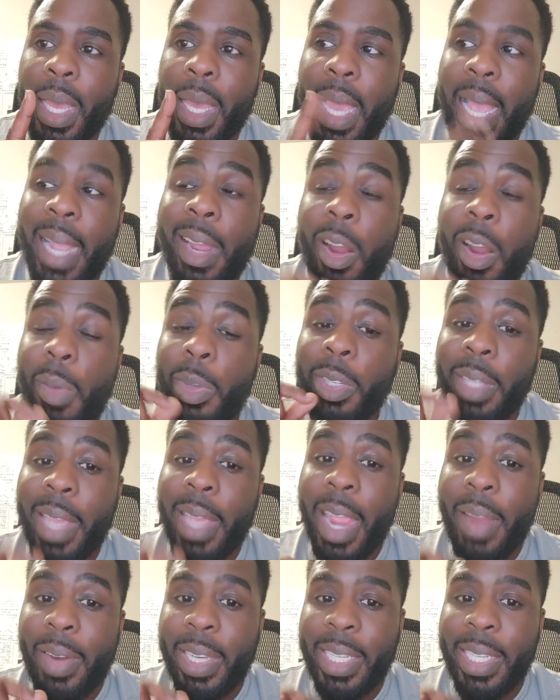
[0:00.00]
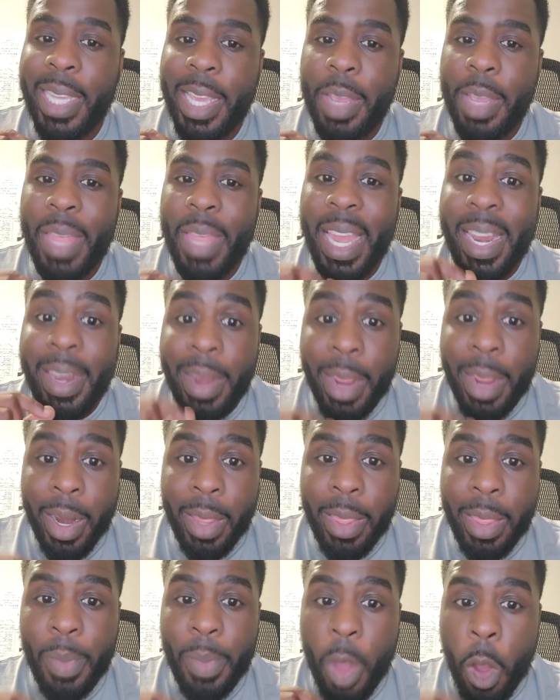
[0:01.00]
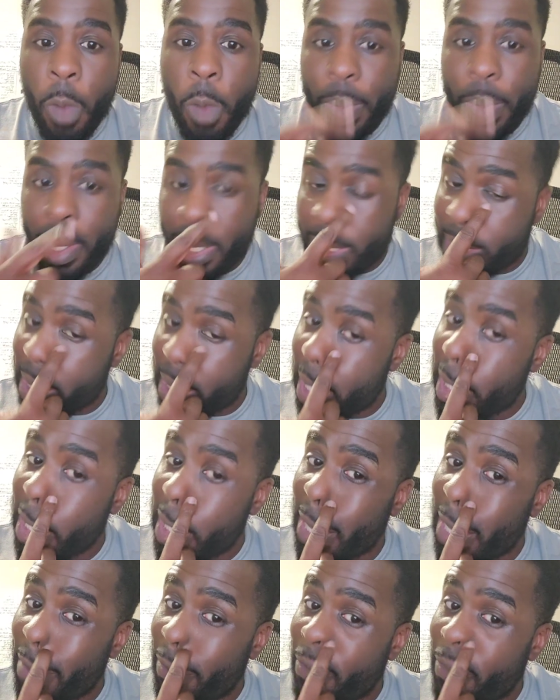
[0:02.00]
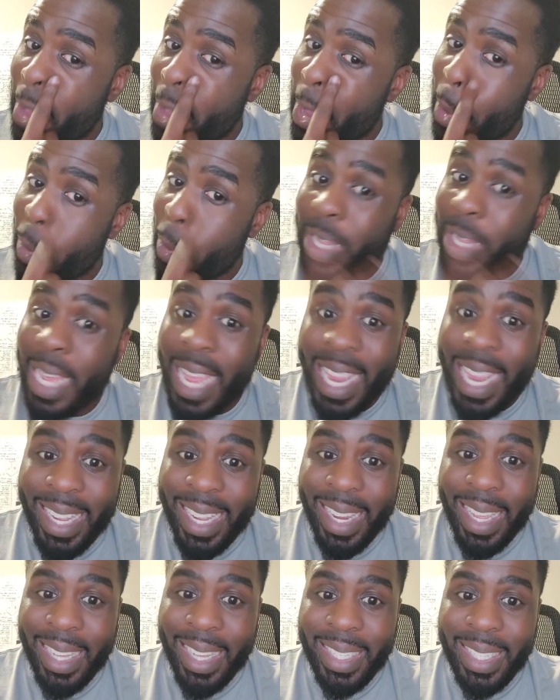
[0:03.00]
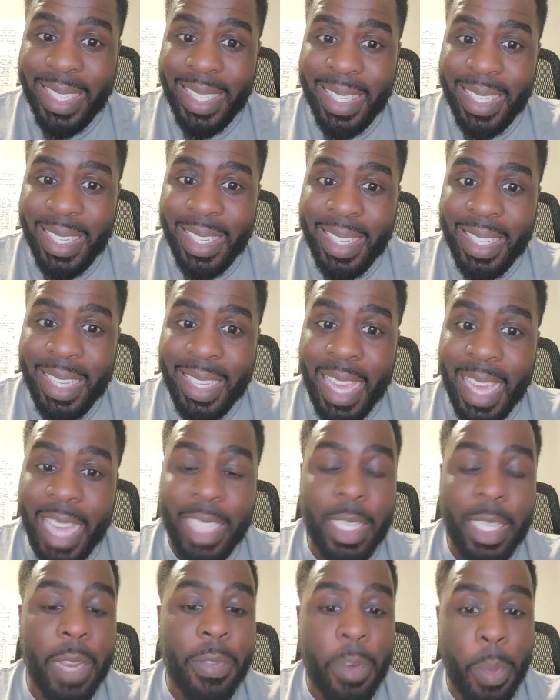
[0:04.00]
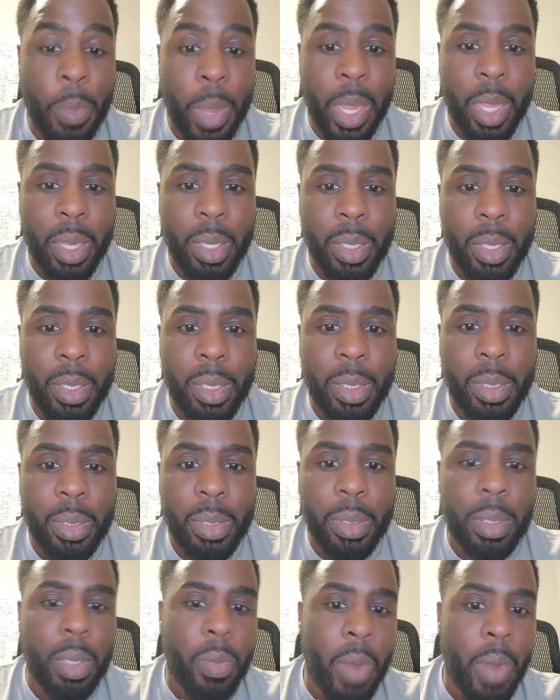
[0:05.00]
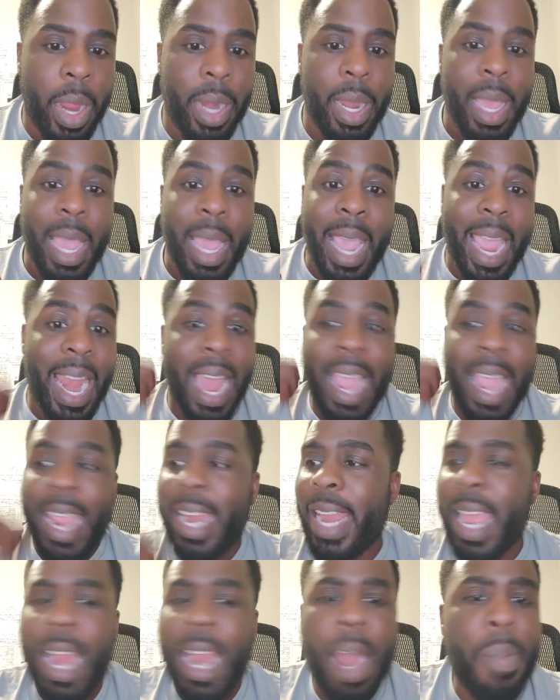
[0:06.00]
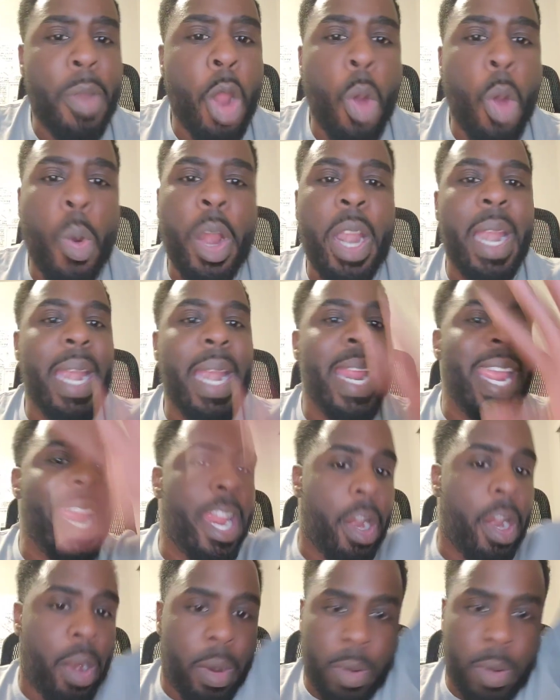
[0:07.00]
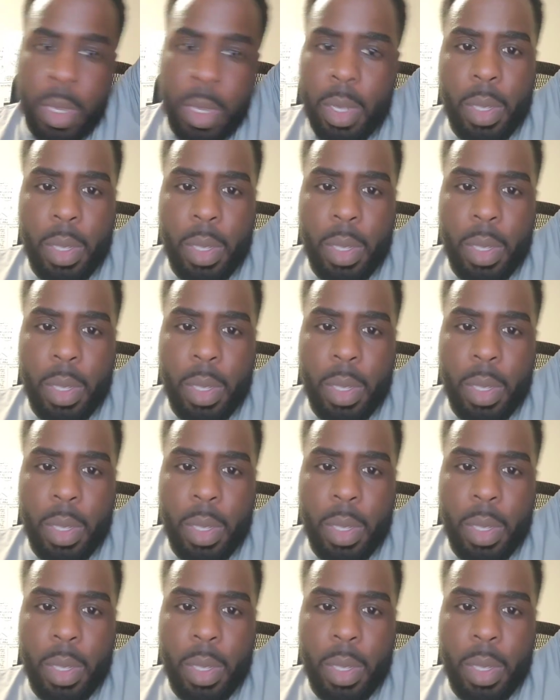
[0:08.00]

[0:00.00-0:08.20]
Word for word: I can almost guarantee you that none of them openly said that they failed the NCLEX except for me, right? And I'm nowhere near